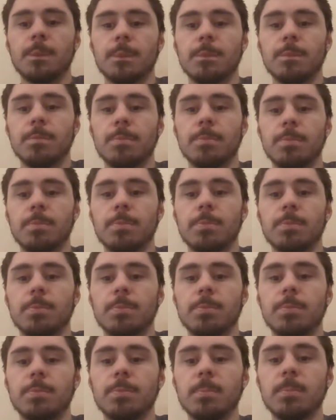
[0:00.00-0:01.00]
for whatever reason,
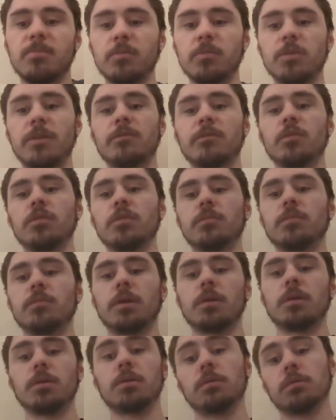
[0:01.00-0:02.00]
but I don't know.
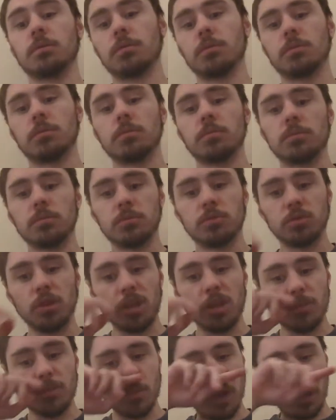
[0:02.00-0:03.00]
Don't ask me why.
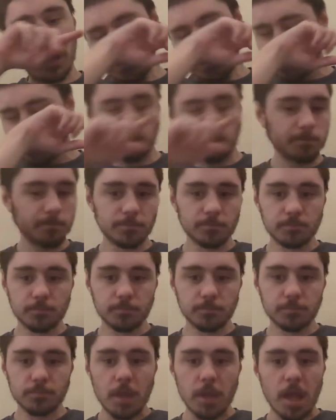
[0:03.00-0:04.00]
I have no clue why
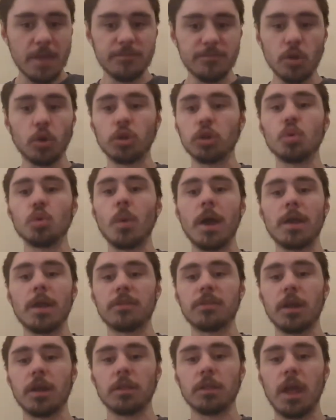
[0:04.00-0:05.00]
it's not live on Twitch.
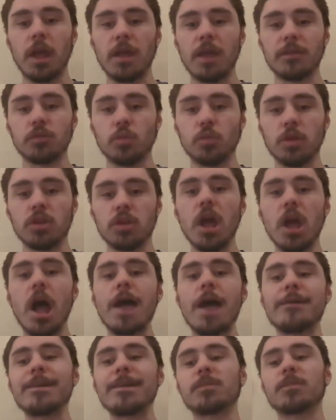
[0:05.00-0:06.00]
I've had this problem before,
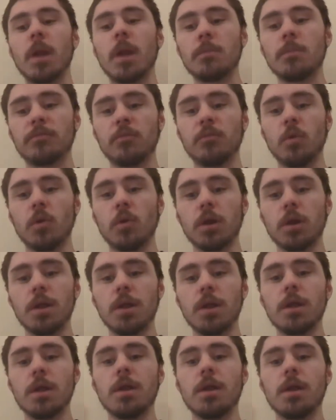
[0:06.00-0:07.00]

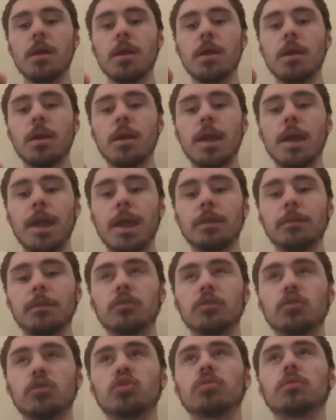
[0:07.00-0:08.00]
and they
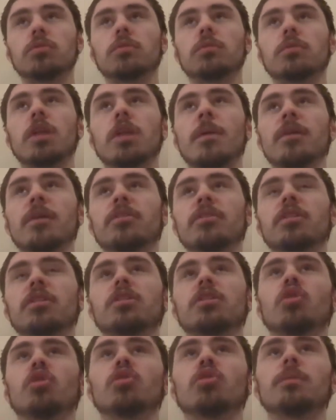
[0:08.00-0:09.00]
basically told me, like, Twitch
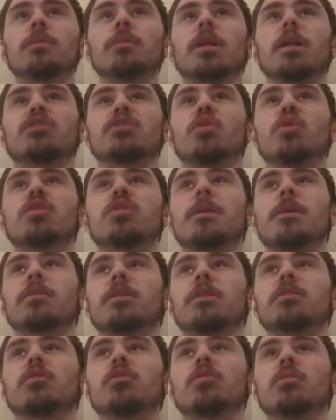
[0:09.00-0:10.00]
basically told, or
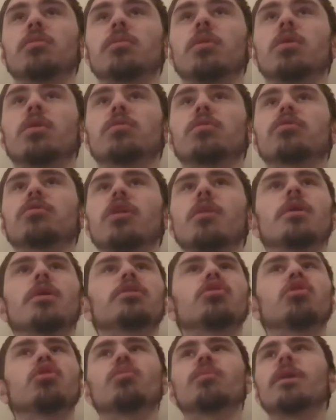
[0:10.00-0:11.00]
someone told me, I don't remember where it
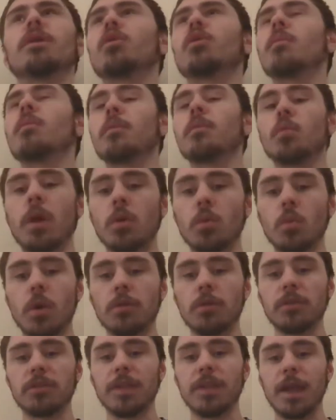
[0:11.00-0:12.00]
was exactly,
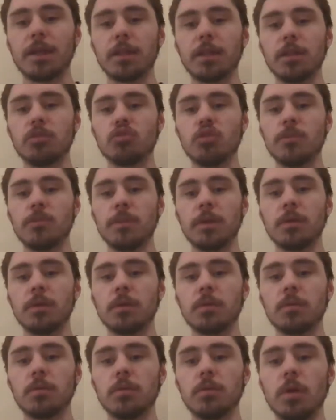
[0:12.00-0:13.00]
streaming though. They were
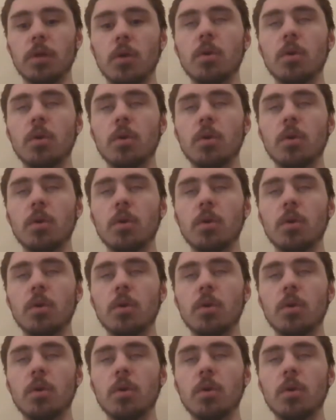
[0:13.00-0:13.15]
like,